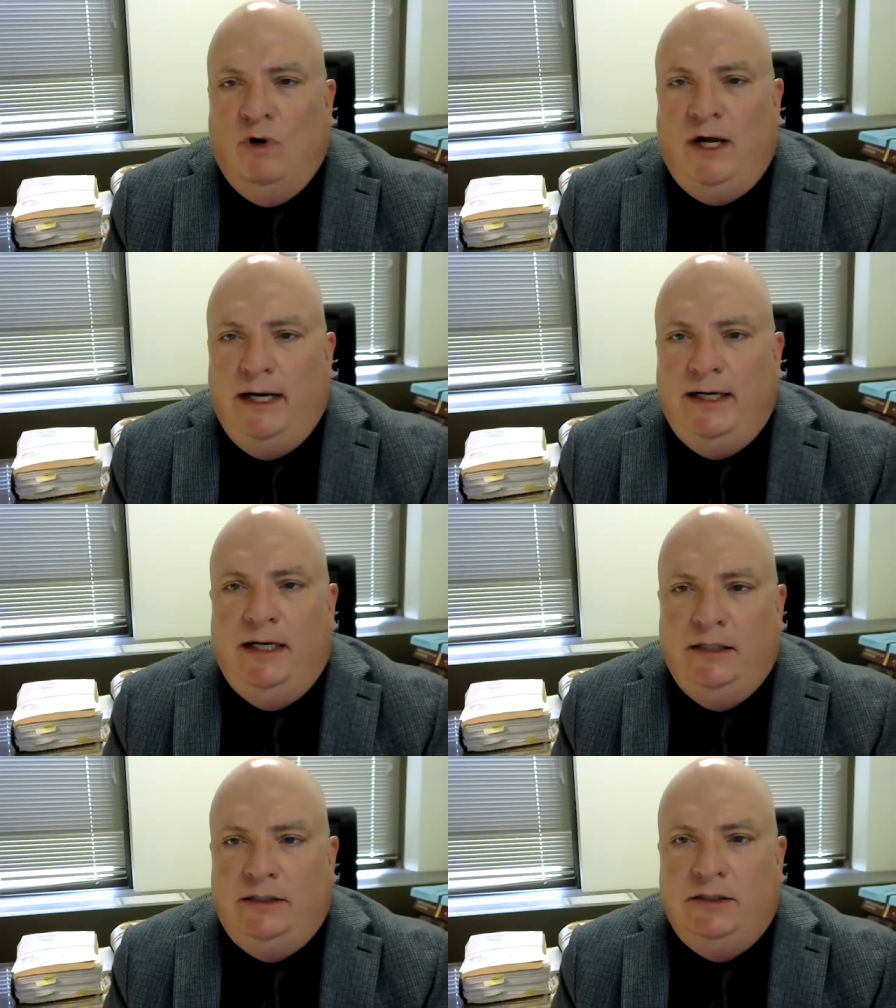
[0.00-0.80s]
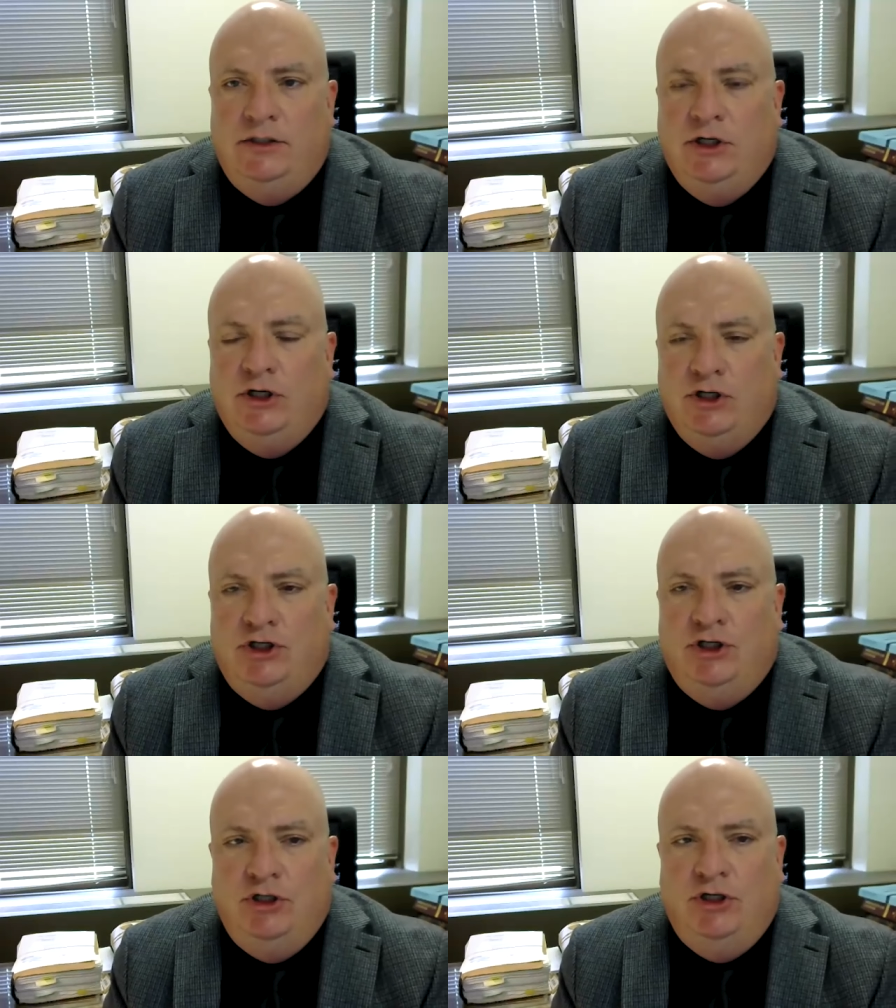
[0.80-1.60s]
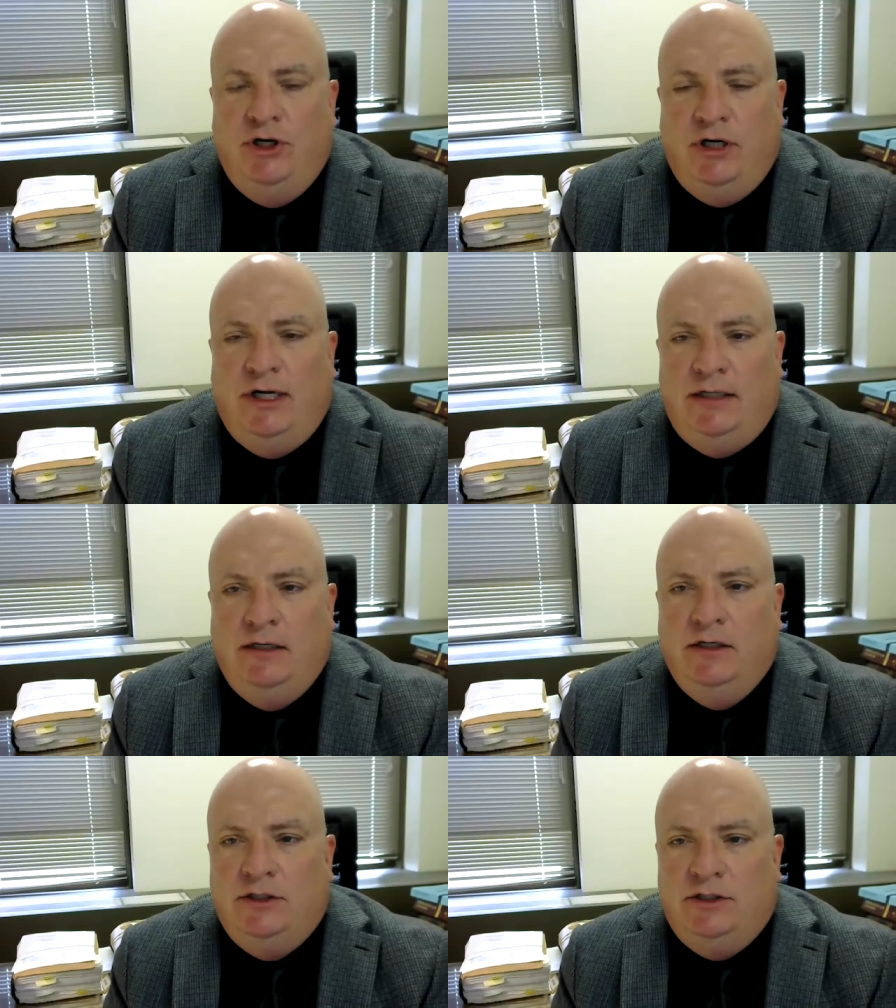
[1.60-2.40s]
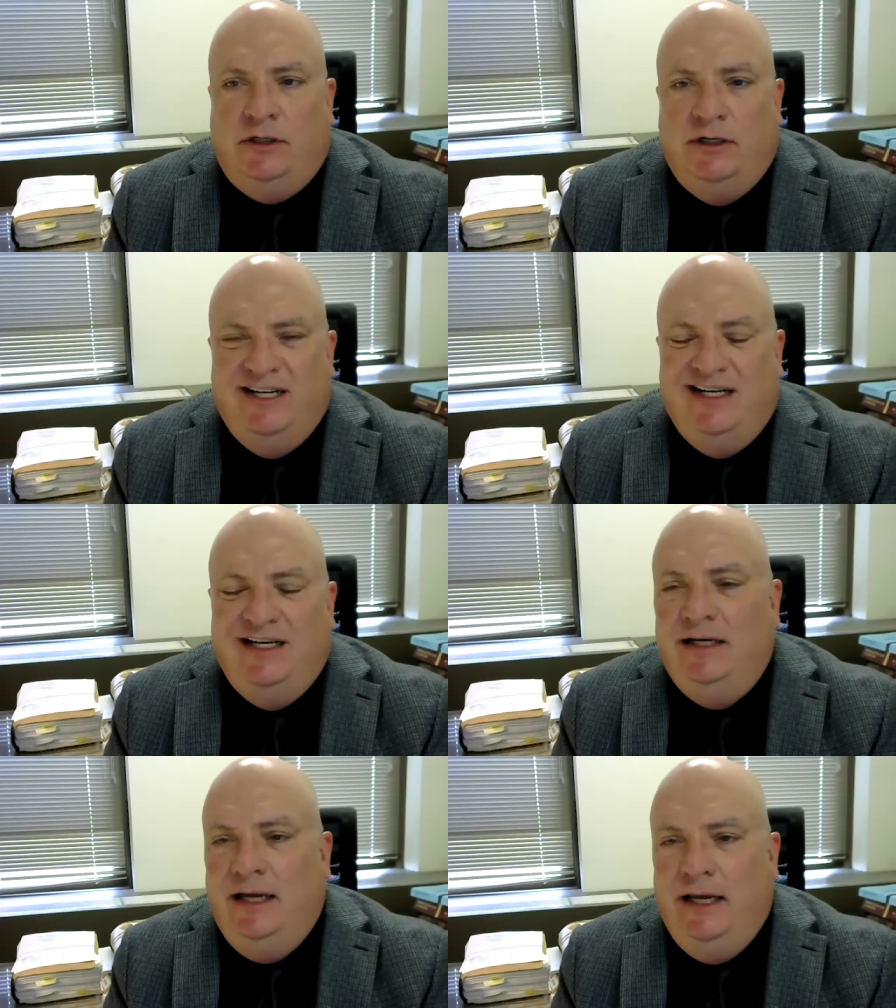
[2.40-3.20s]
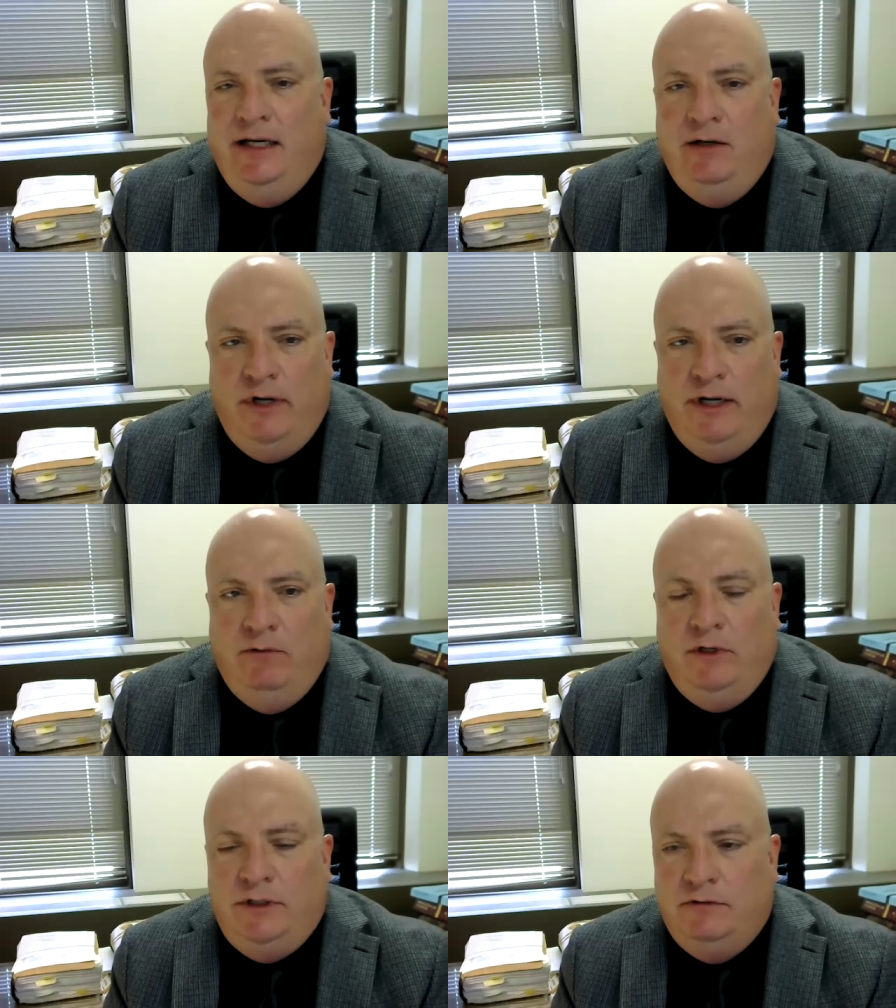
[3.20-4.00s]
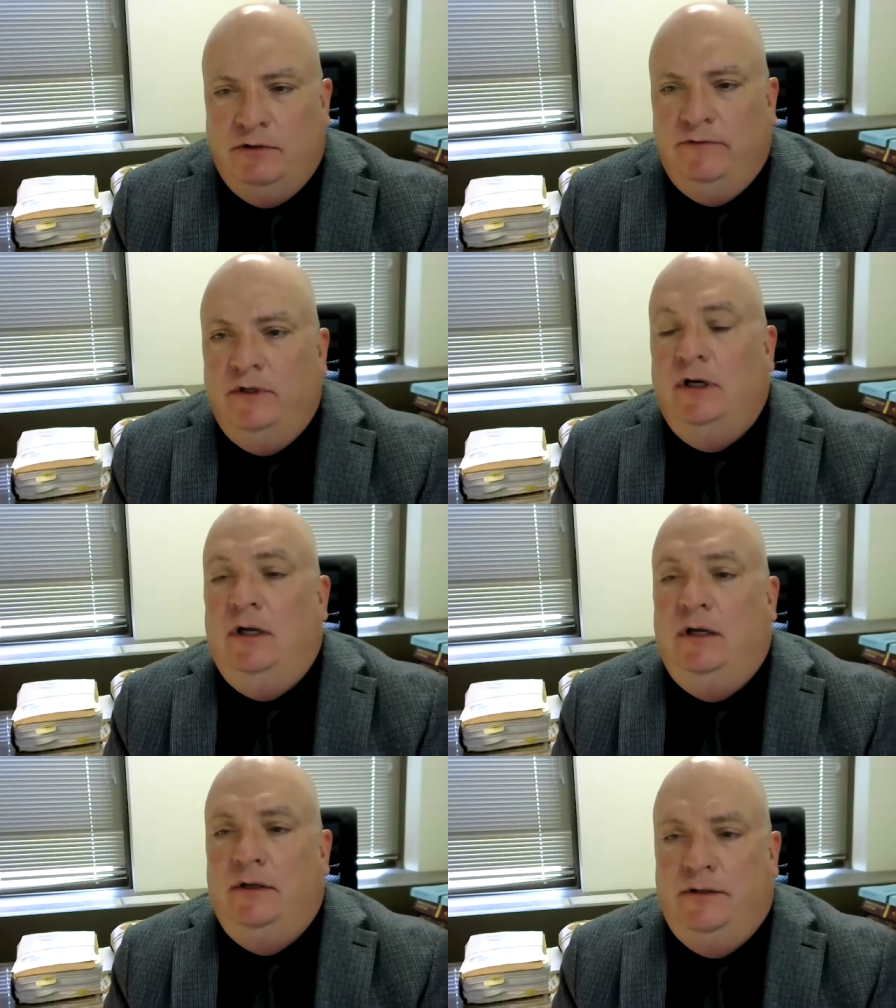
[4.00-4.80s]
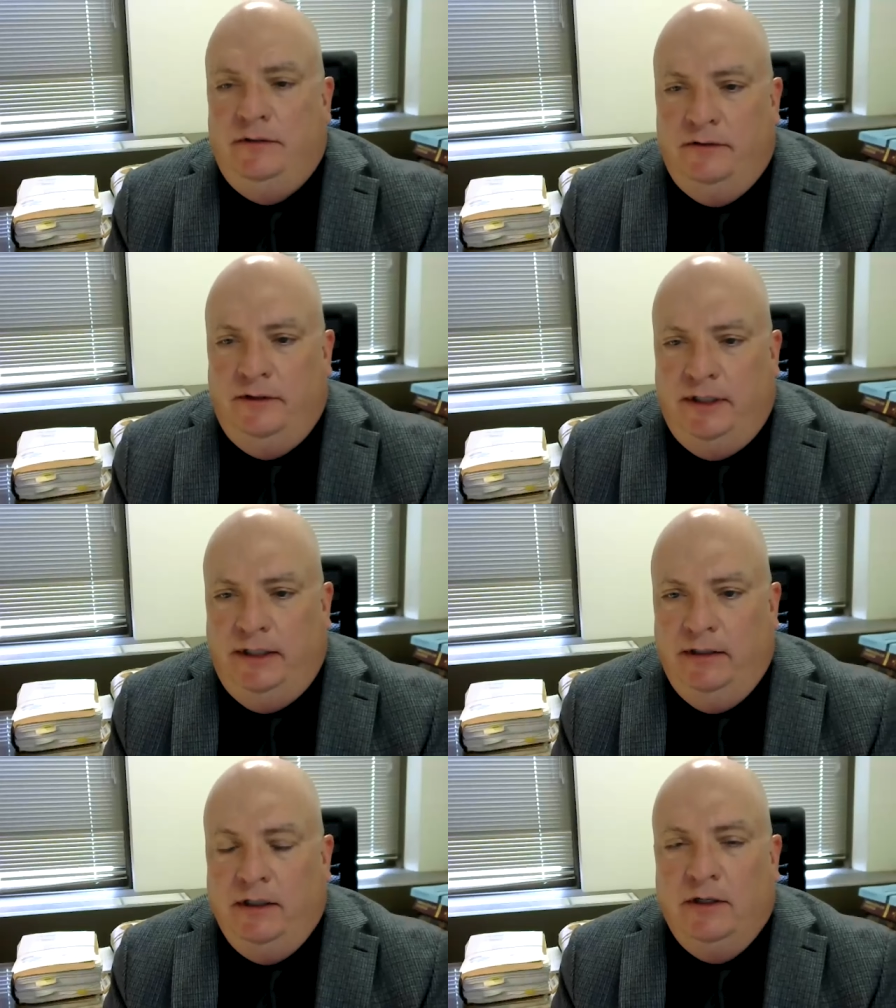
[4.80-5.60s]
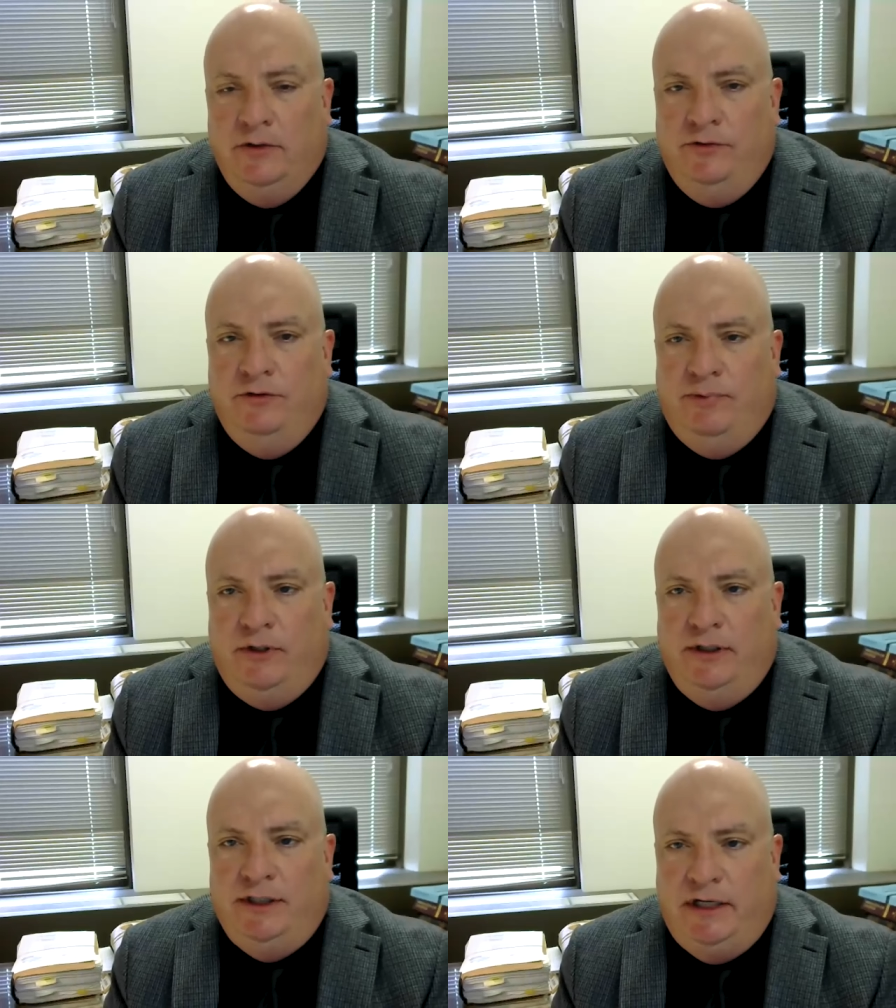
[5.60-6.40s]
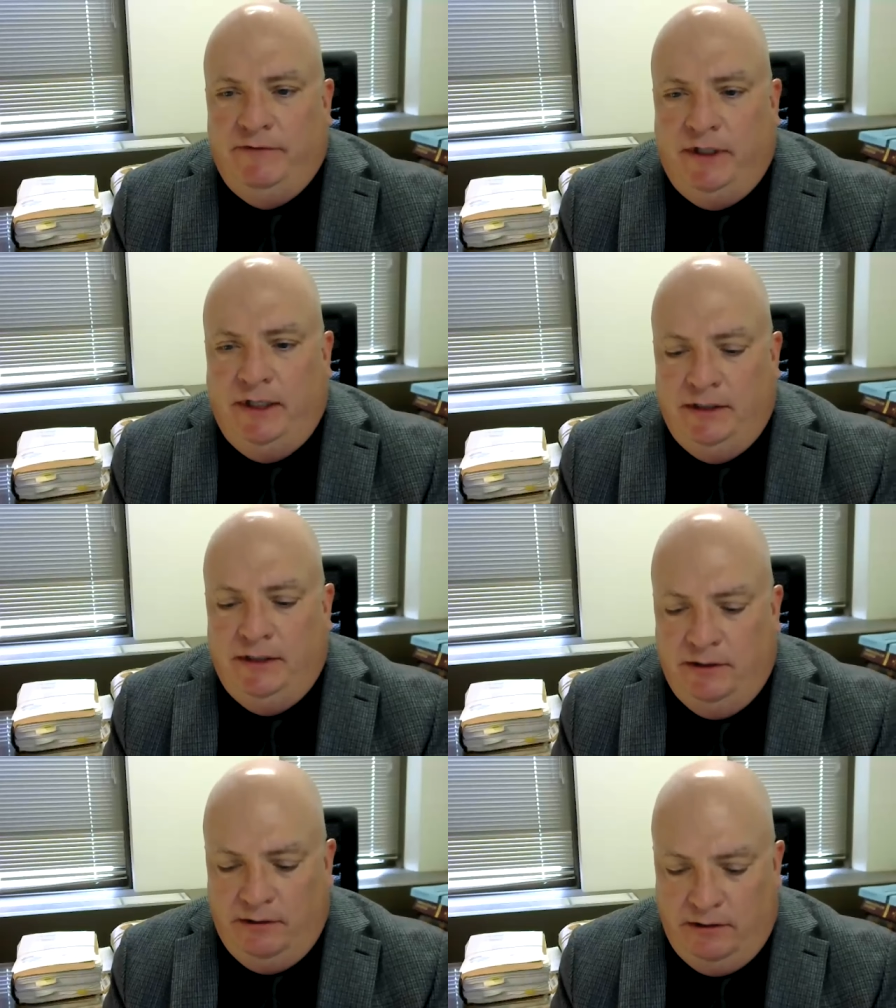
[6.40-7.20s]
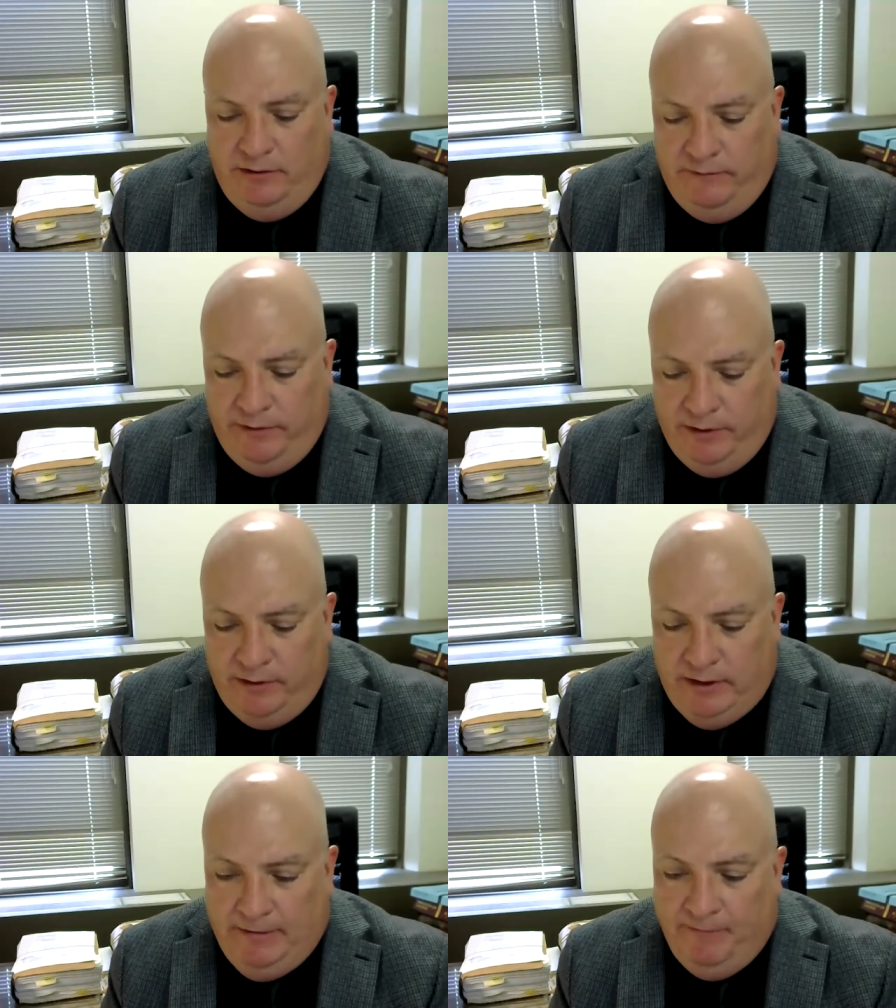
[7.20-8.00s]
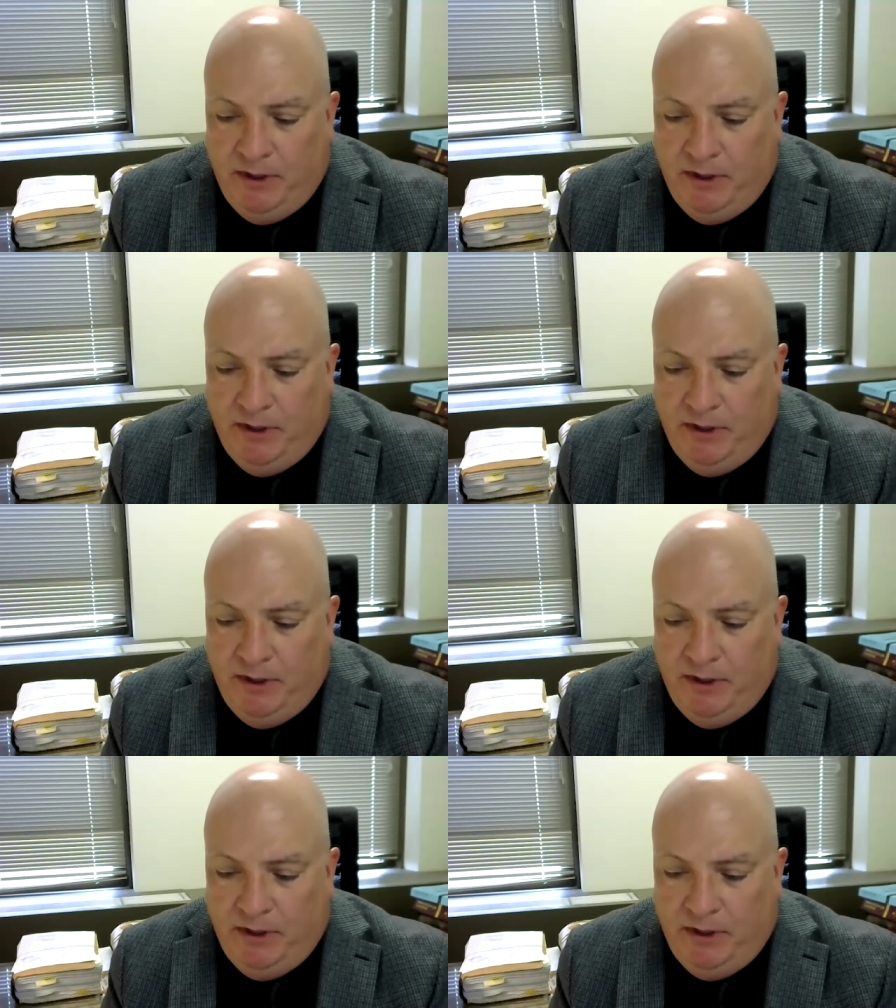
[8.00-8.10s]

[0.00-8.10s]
why cases should not start in any way whatsoever other than two parties have a case in controversy.